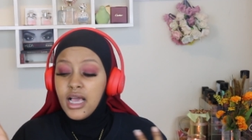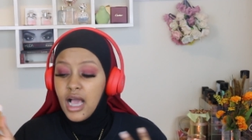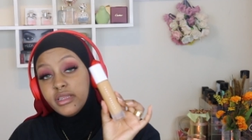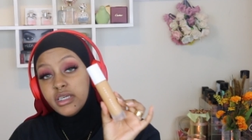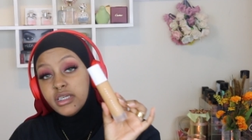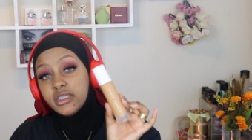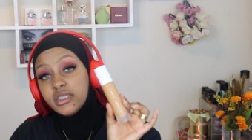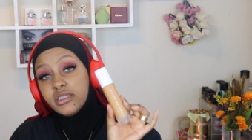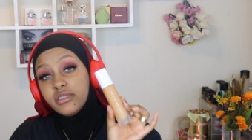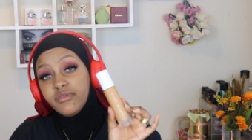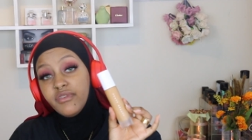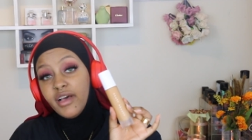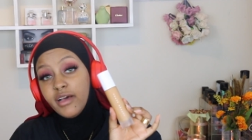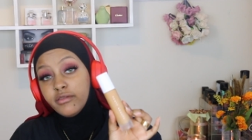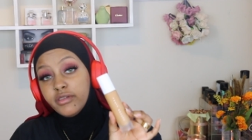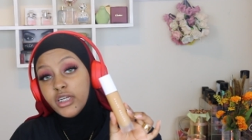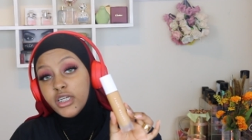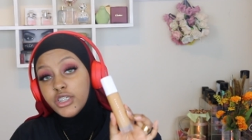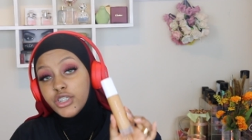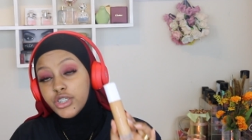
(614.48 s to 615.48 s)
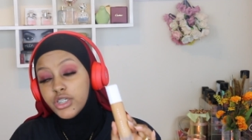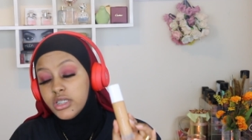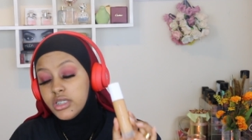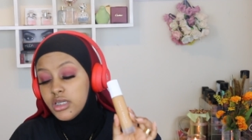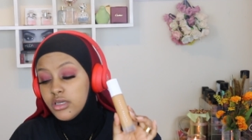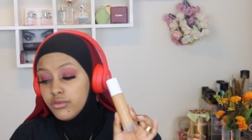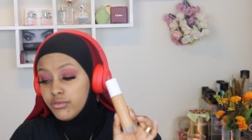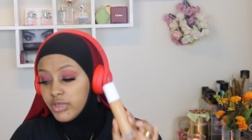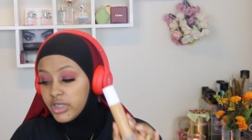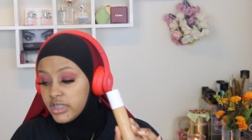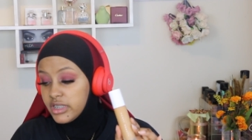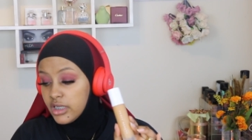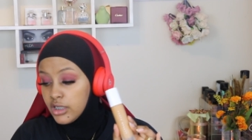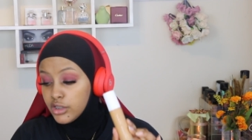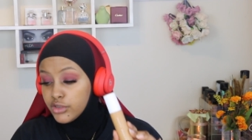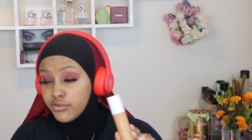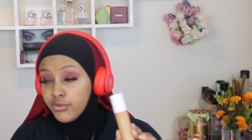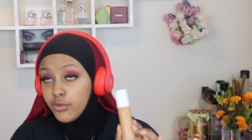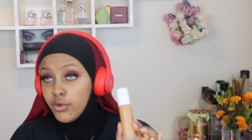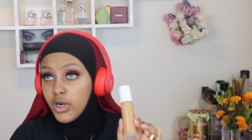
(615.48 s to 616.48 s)
This foundation
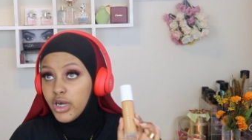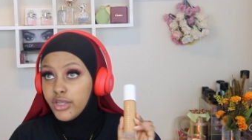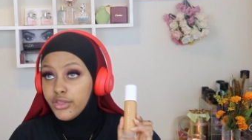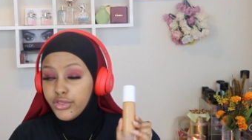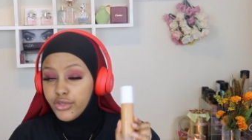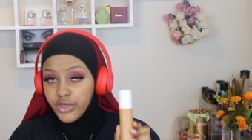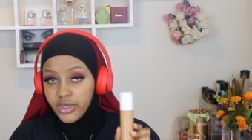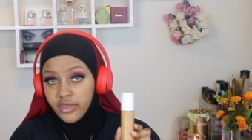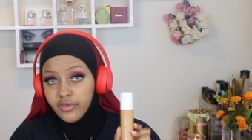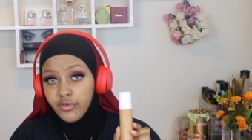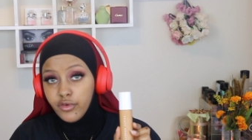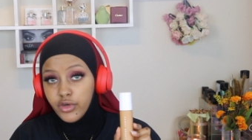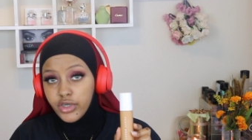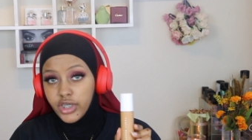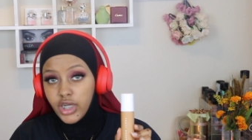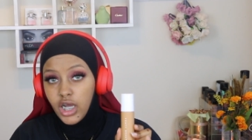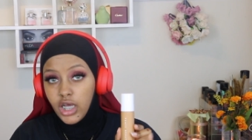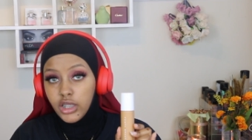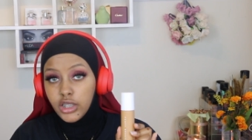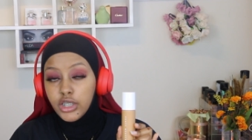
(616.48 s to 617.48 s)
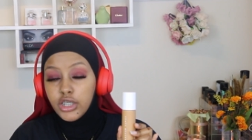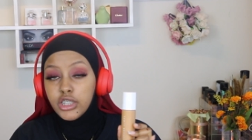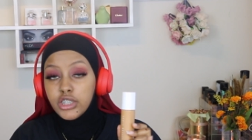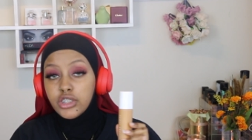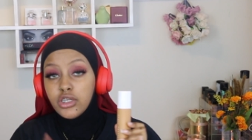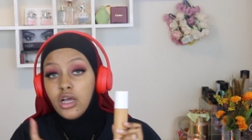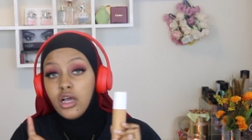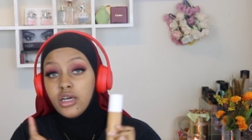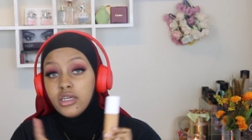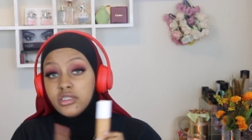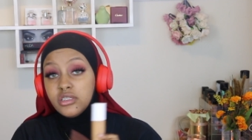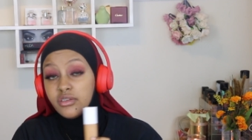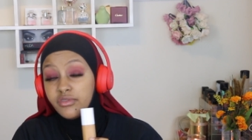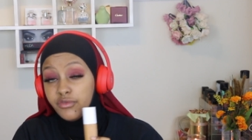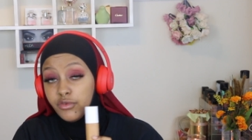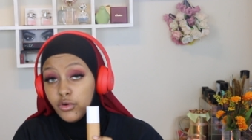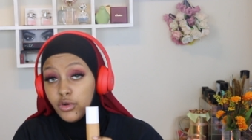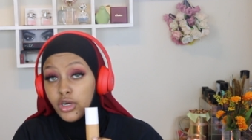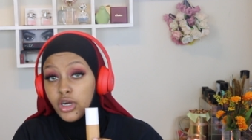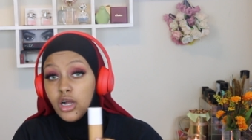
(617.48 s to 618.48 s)
retails for $34 on
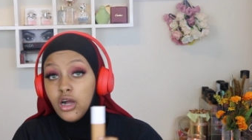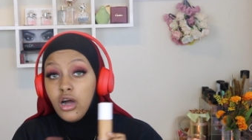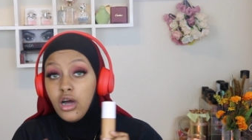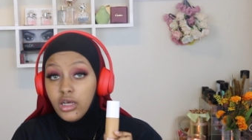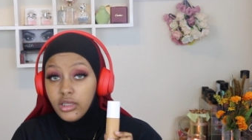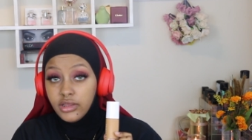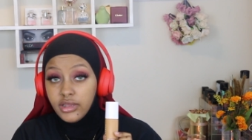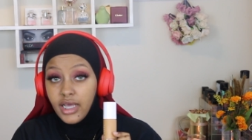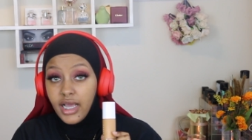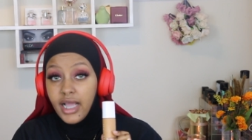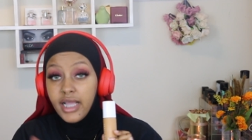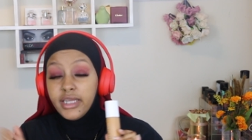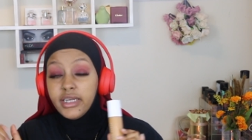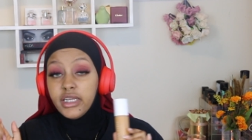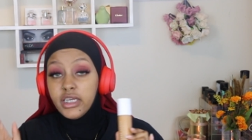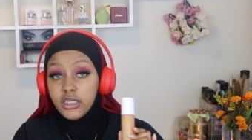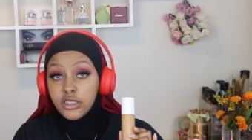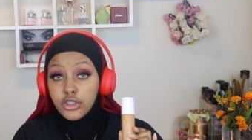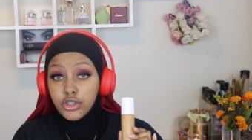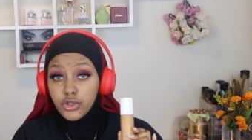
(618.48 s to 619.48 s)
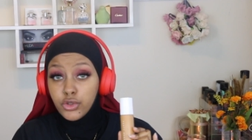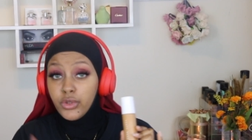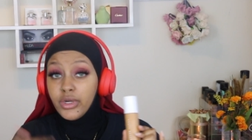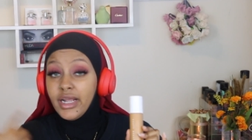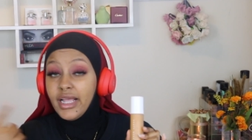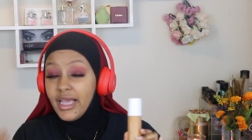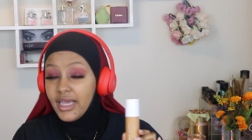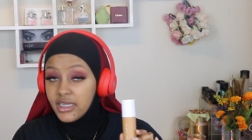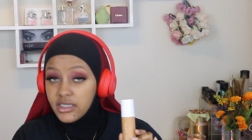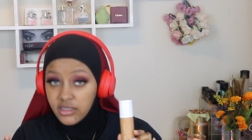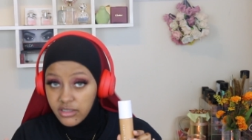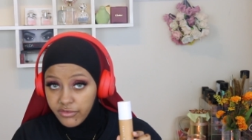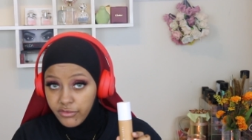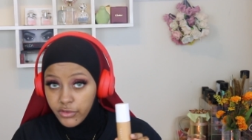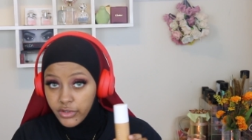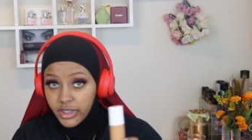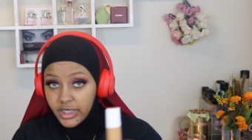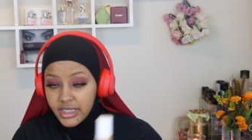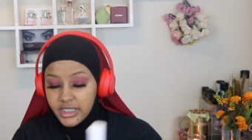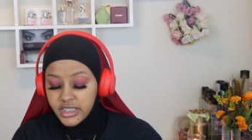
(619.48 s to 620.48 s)
Sephora online, in-store, and
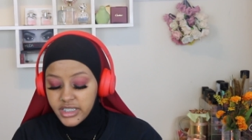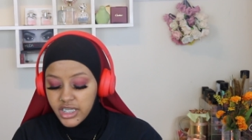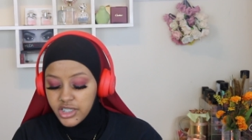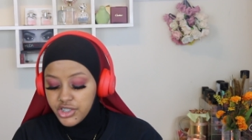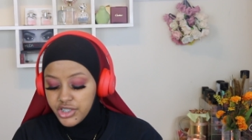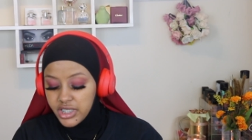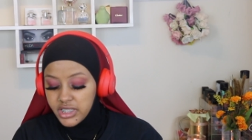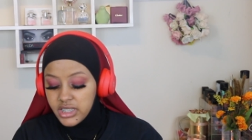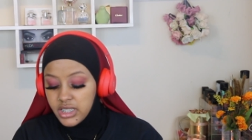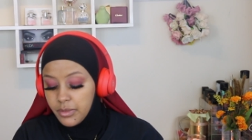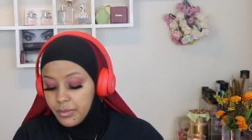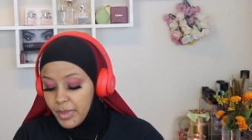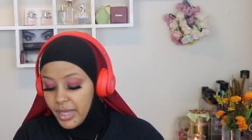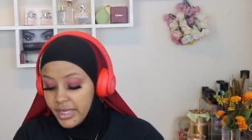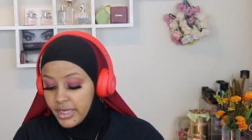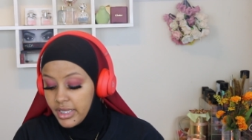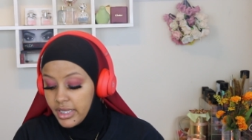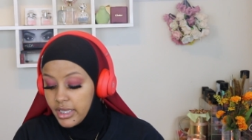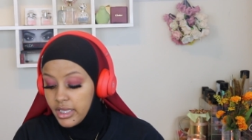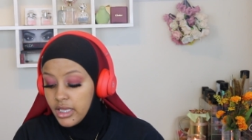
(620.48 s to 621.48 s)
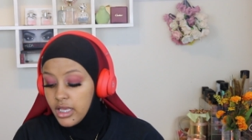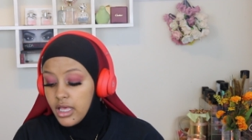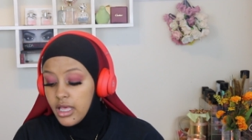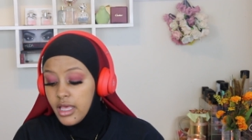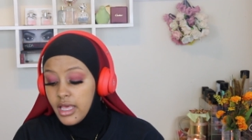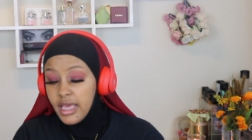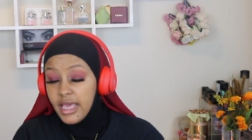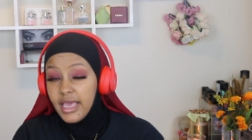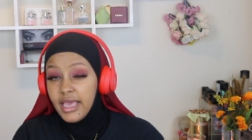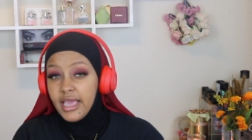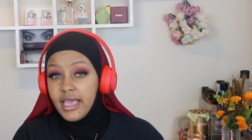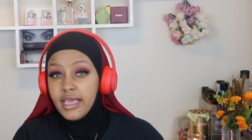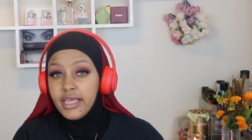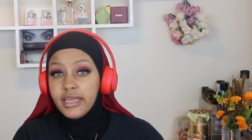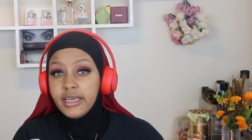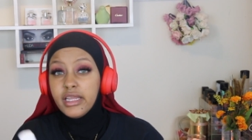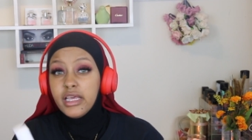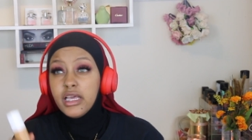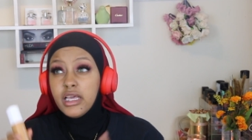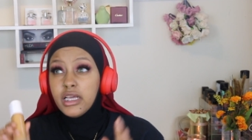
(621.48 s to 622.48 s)
Sephora inside JCPenney.
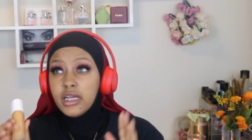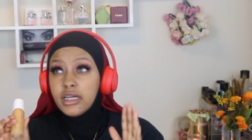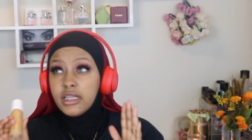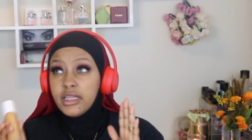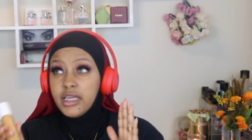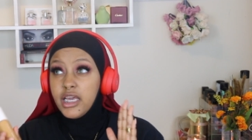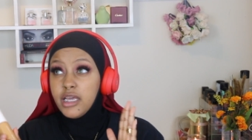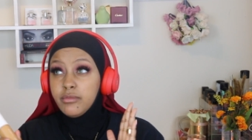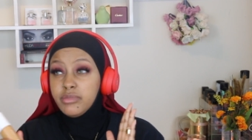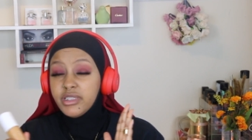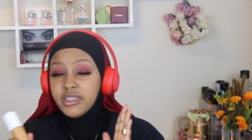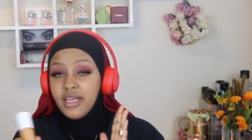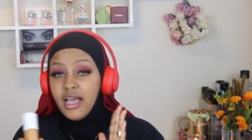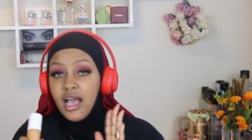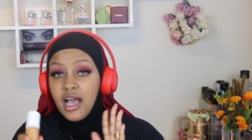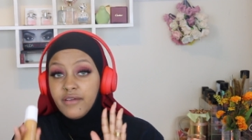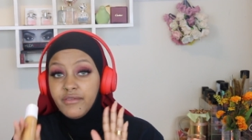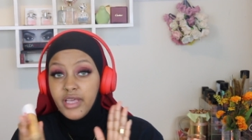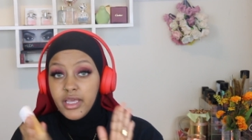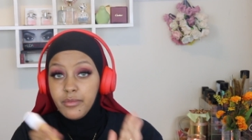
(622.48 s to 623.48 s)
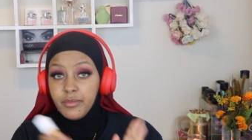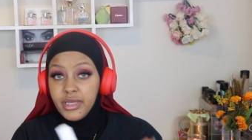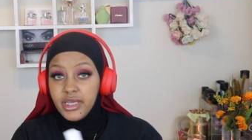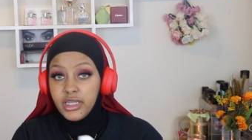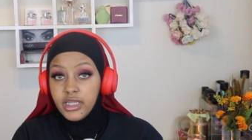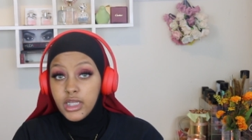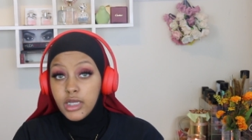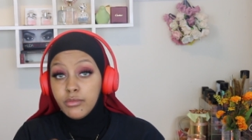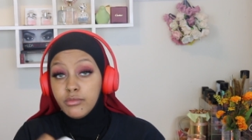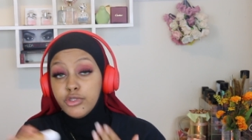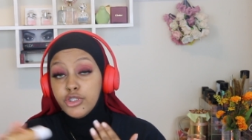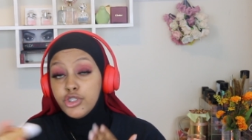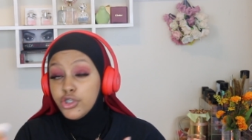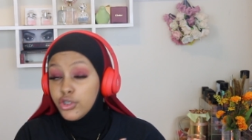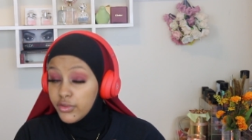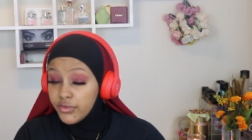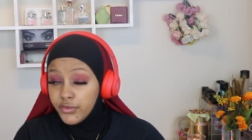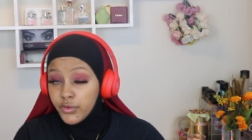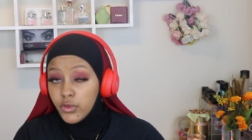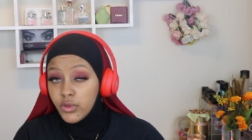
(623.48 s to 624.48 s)
It claims to have a medium
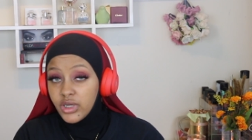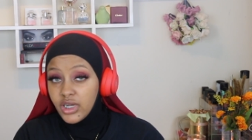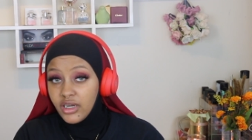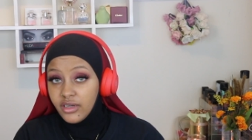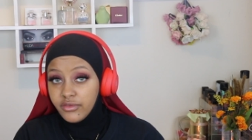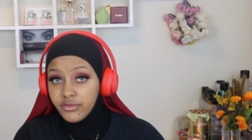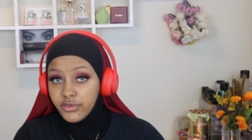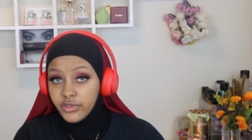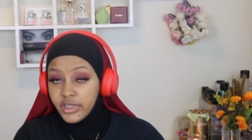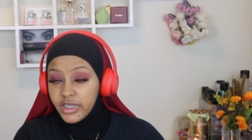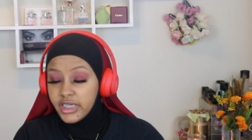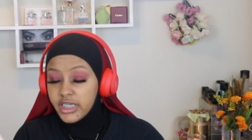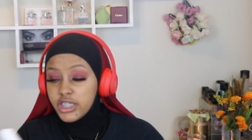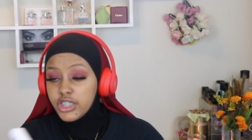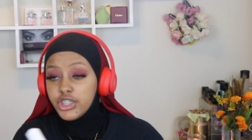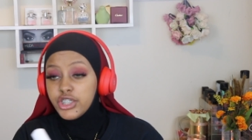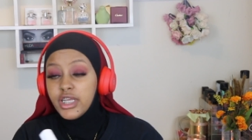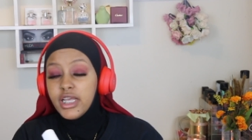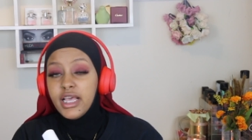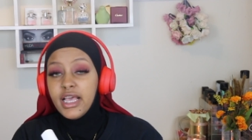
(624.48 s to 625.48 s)
to full coverage,